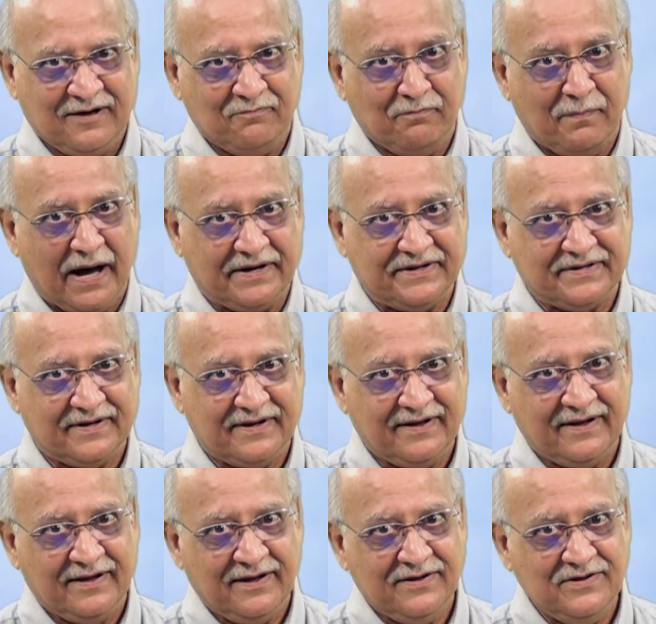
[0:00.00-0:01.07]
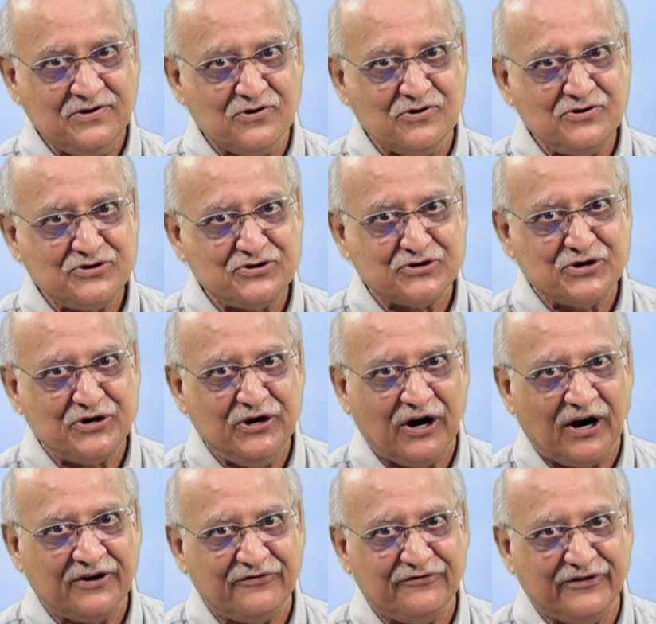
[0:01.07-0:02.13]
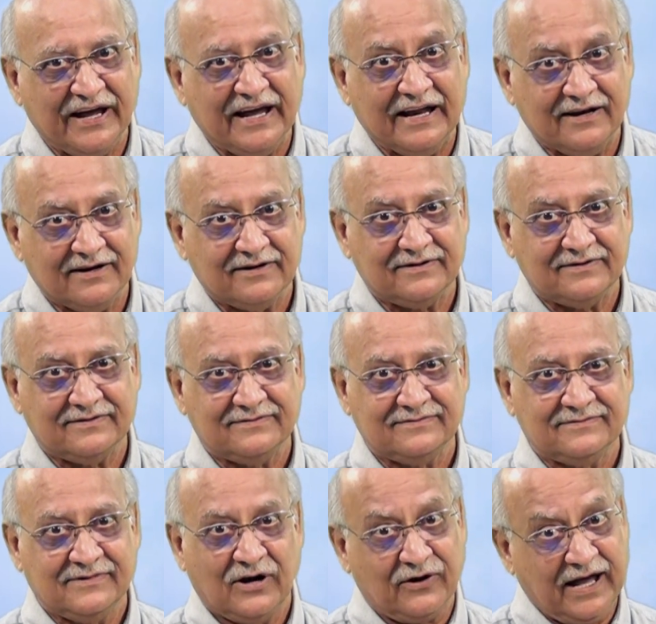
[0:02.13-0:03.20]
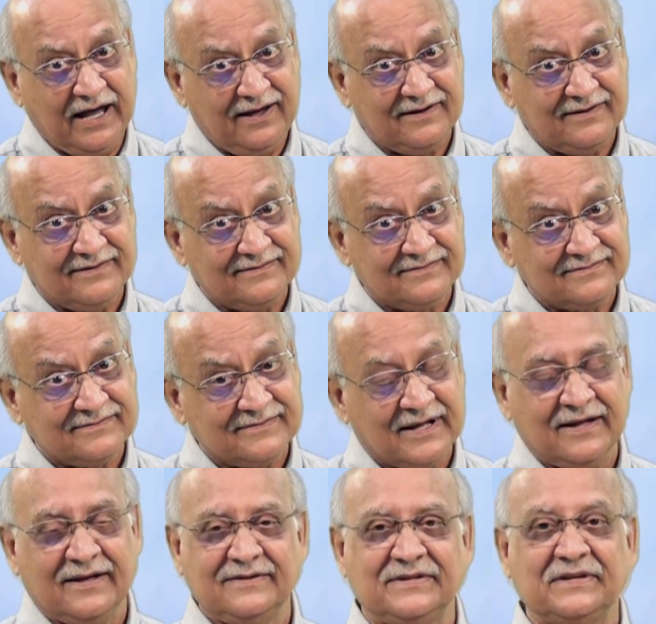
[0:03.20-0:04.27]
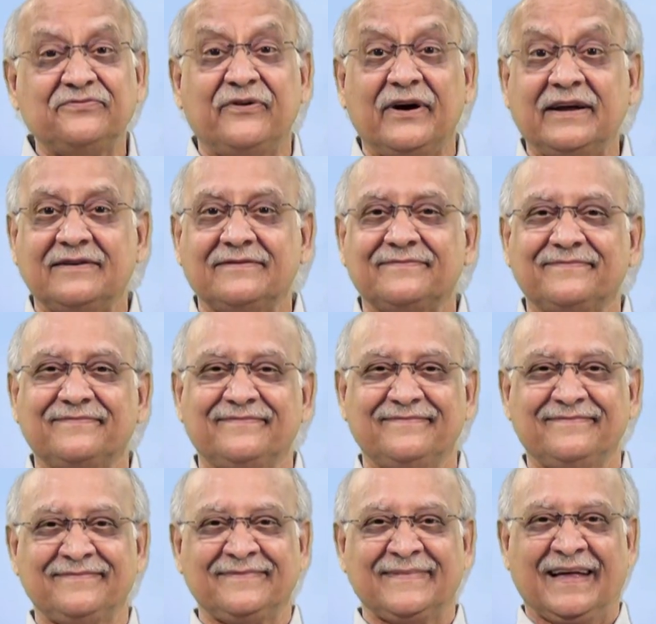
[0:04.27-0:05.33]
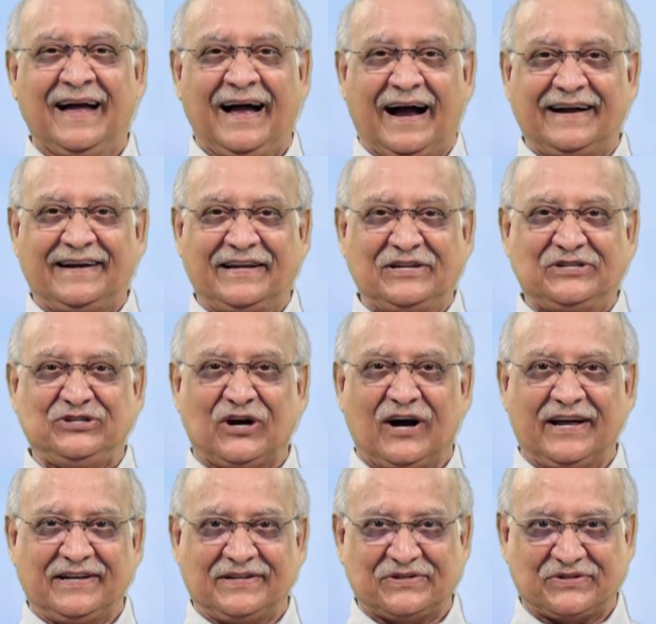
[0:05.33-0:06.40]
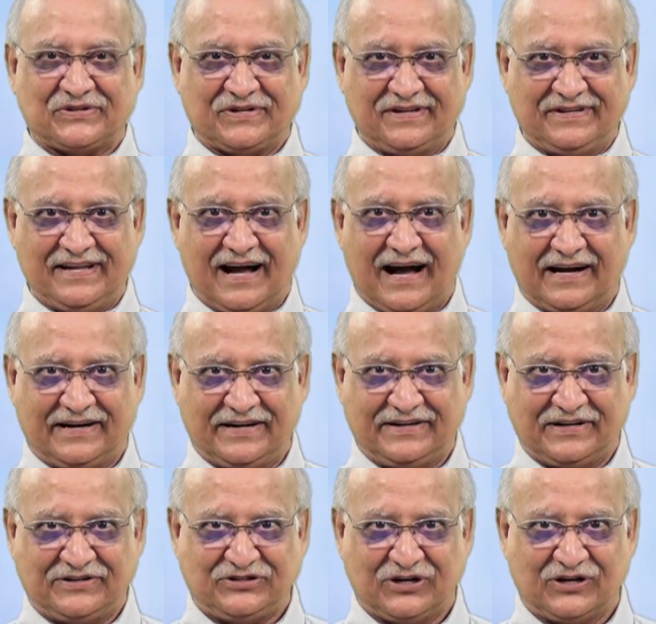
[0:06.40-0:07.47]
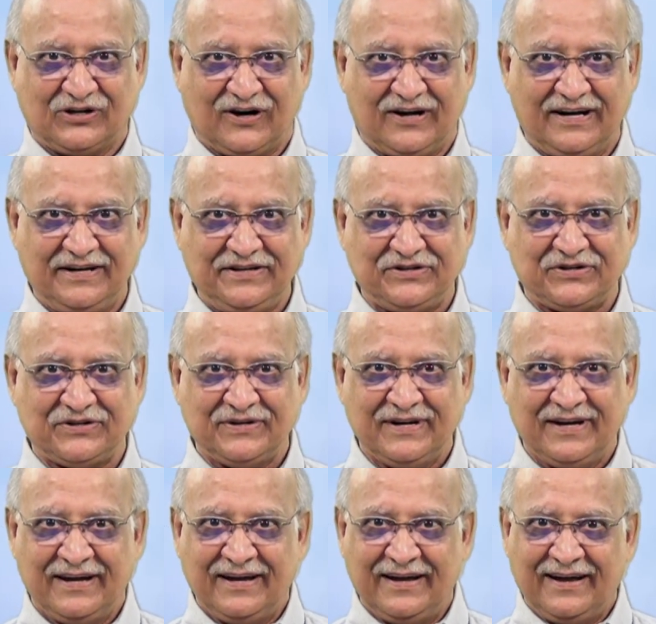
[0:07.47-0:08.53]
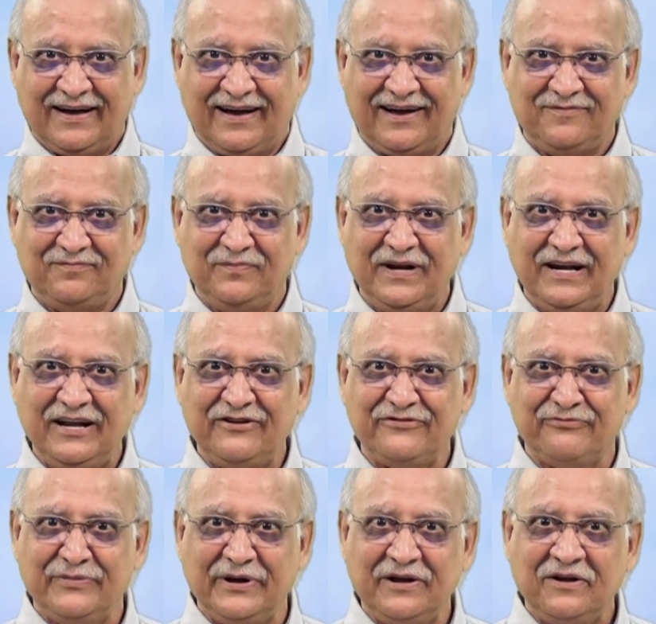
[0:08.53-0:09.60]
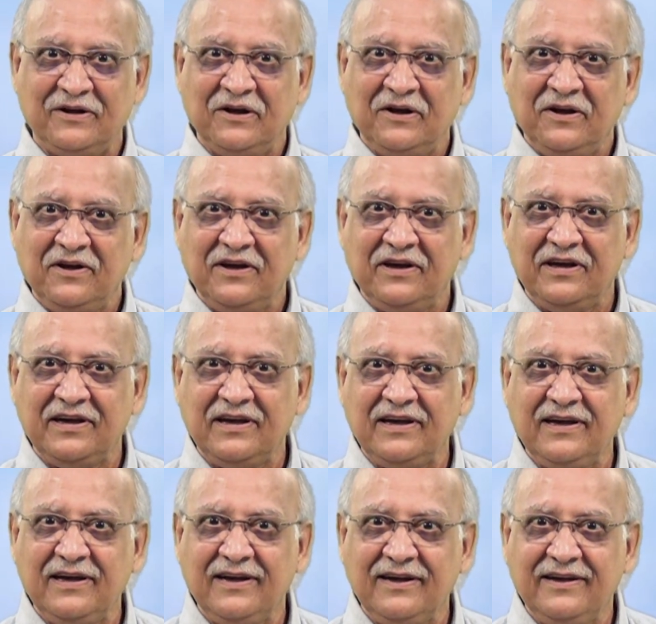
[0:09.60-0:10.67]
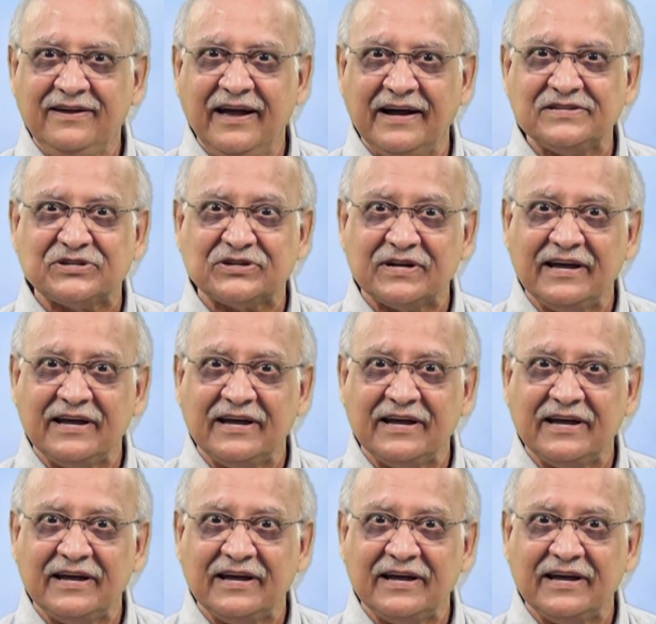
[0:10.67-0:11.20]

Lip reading: But you should not fail. Okay? This is fine. And he joins the architecture college, and believe me, he gets